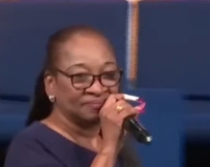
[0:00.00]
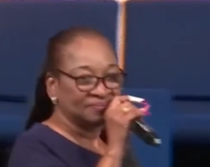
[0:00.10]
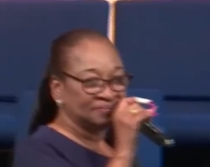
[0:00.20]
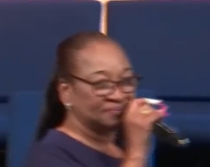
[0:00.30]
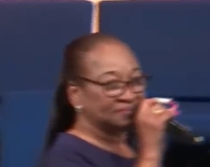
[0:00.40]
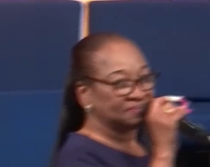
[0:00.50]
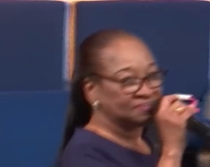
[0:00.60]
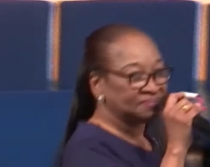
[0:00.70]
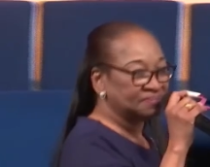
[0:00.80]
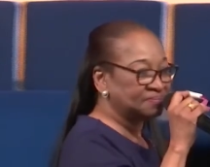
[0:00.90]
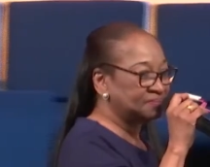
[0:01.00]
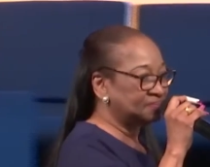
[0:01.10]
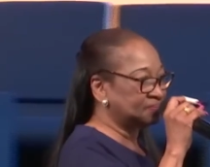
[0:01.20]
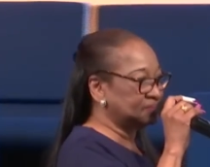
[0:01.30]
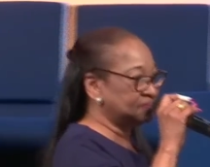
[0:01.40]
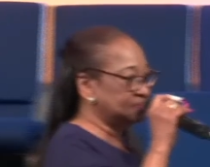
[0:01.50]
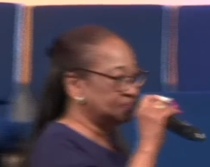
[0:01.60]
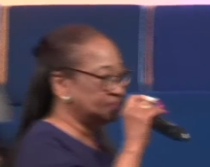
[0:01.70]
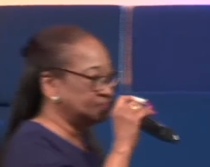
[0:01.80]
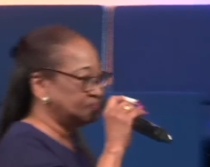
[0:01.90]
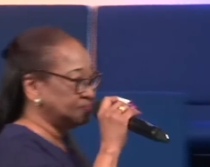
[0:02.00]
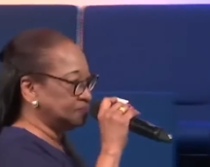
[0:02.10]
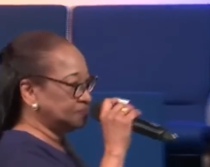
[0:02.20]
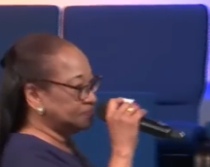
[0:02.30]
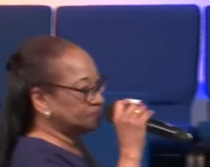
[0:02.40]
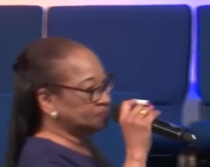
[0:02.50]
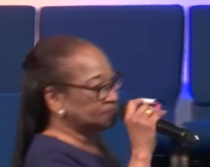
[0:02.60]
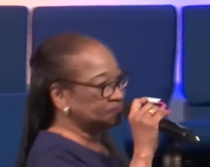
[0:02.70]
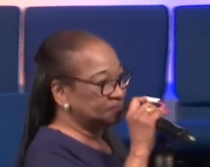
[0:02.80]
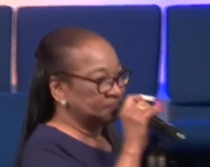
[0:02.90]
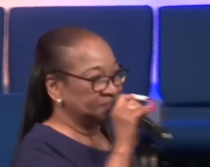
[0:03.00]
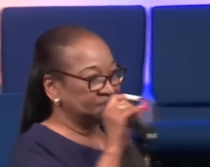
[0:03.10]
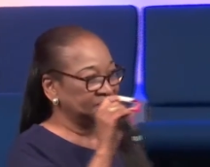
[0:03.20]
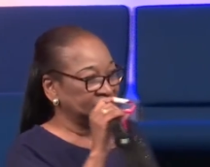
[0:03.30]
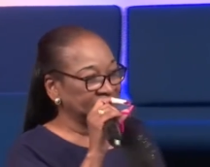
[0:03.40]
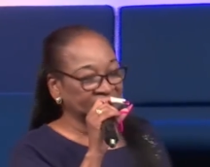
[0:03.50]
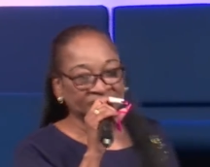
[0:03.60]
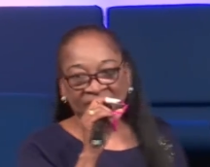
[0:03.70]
(silence)